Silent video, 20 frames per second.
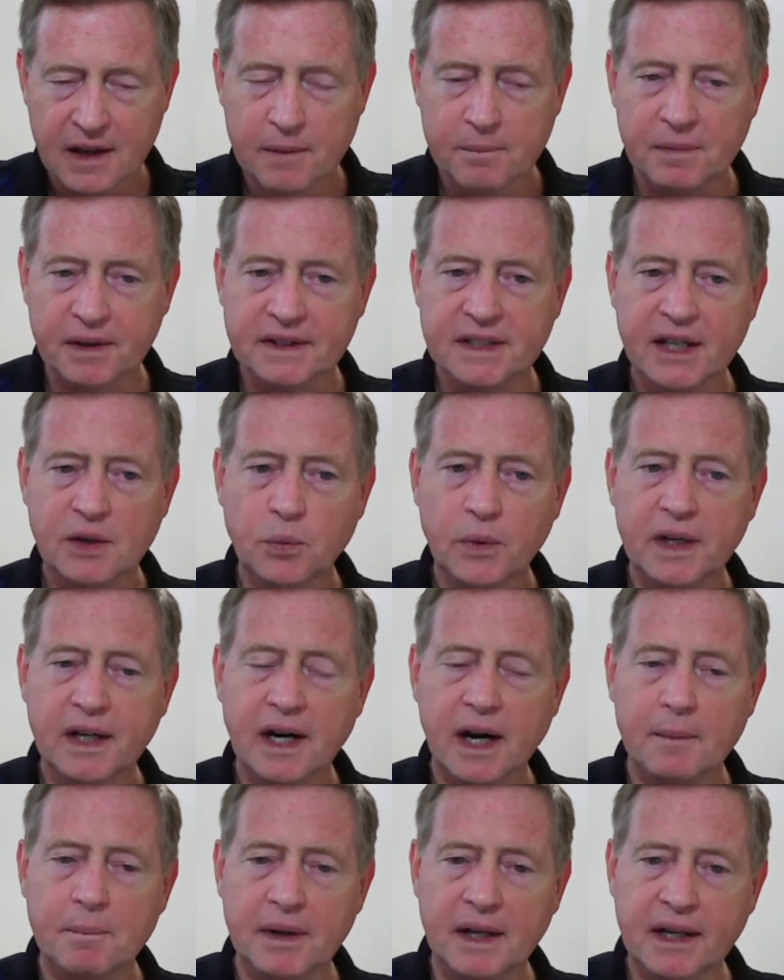But then we
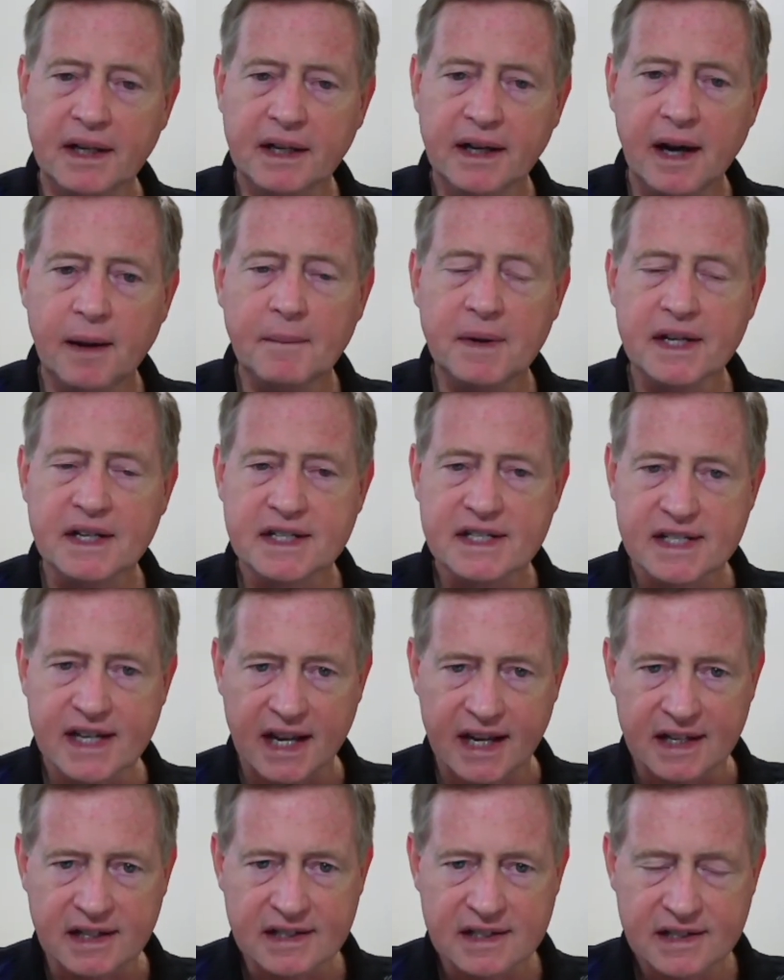are becoming
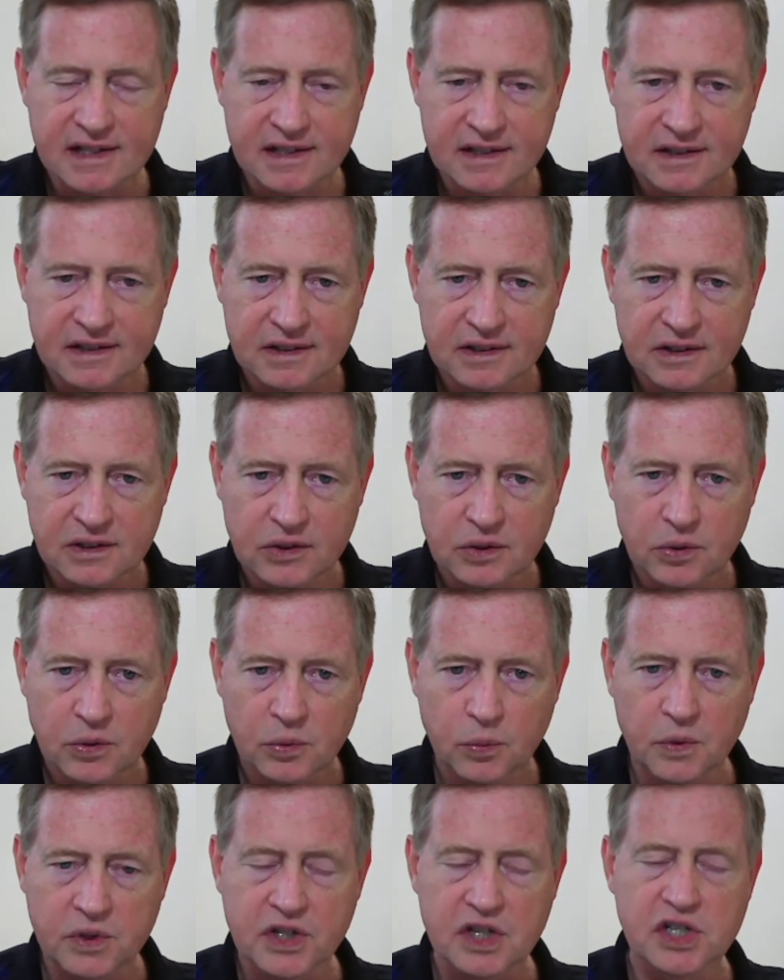saints,
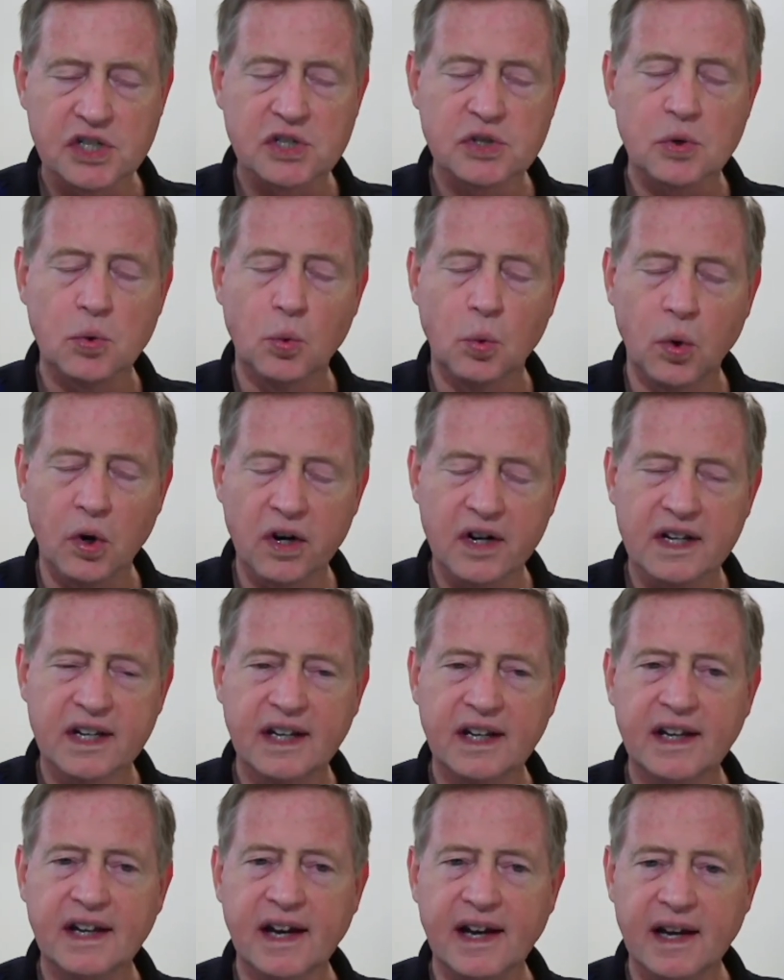which is
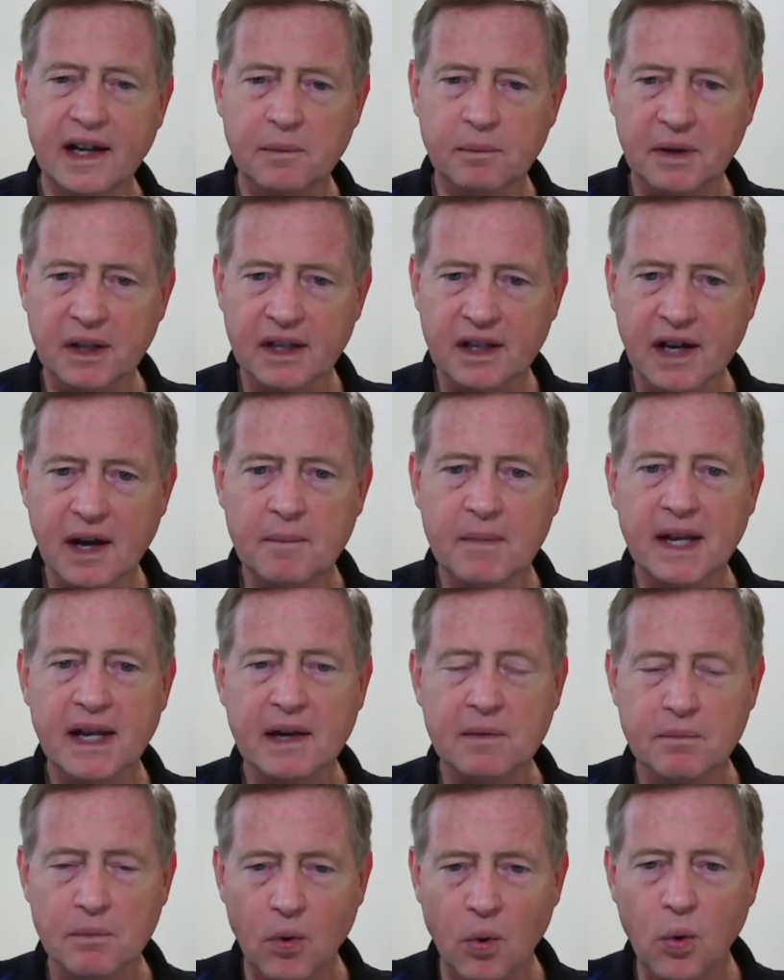working on becoming
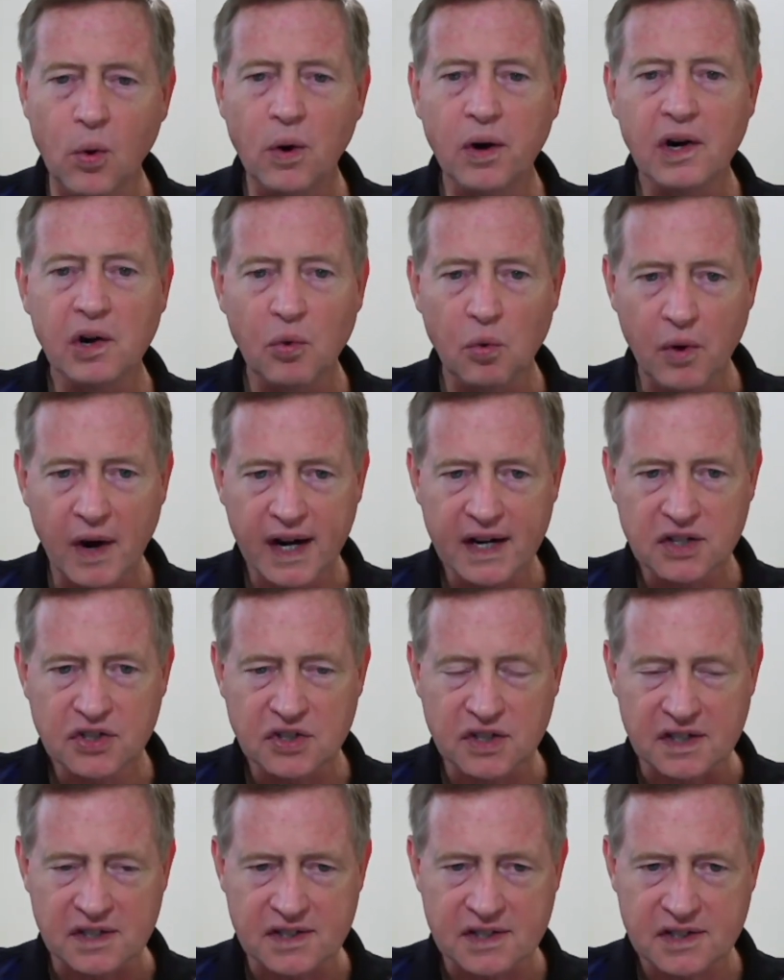more
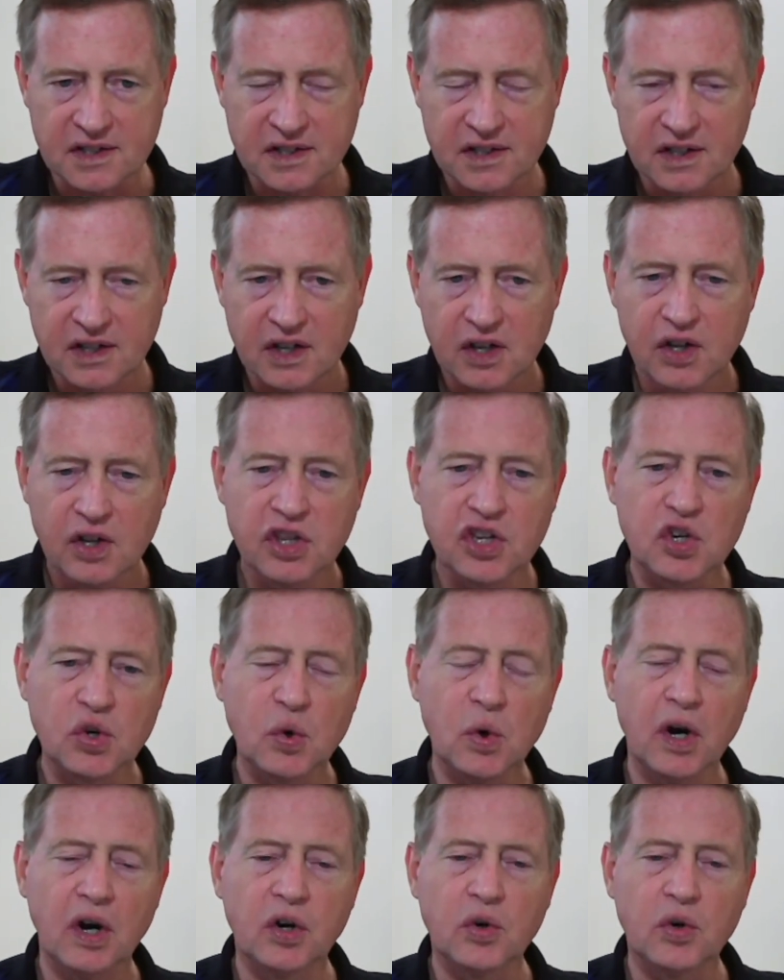righteous through a